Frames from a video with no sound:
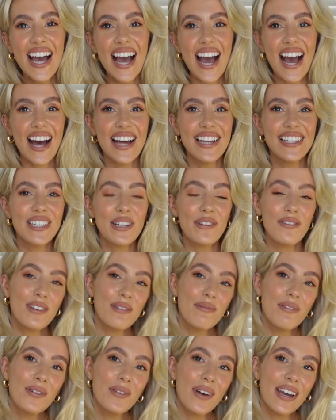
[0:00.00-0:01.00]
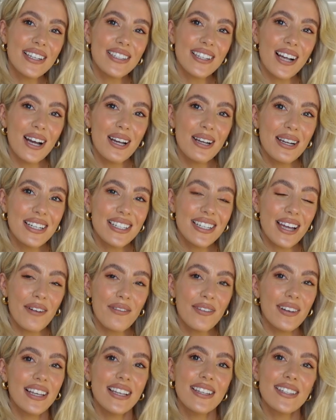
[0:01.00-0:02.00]
and a few more ways that I would
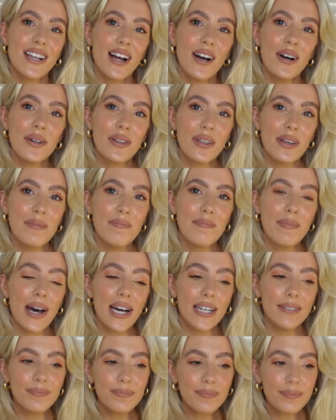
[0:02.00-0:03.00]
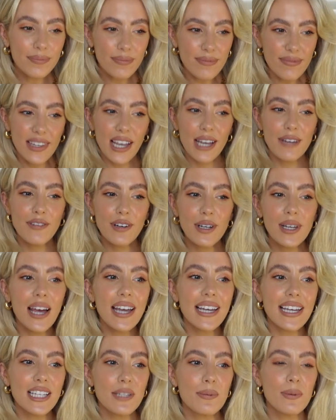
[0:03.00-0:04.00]
definitely style them. But I feel
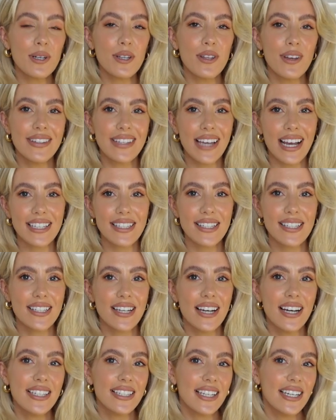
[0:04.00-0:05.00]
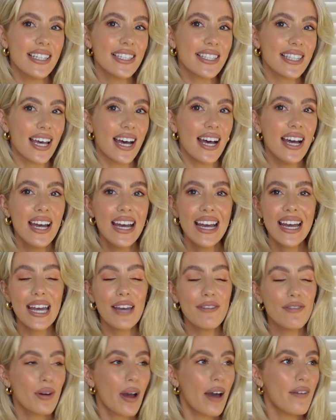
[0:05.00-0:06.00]
like it's one of those exercises that
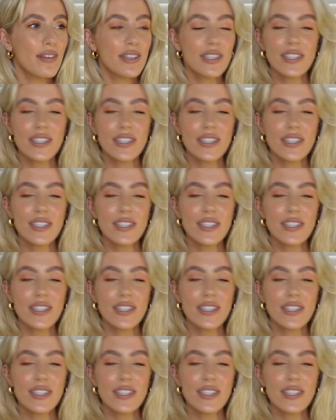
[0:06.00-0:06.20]
if you're ever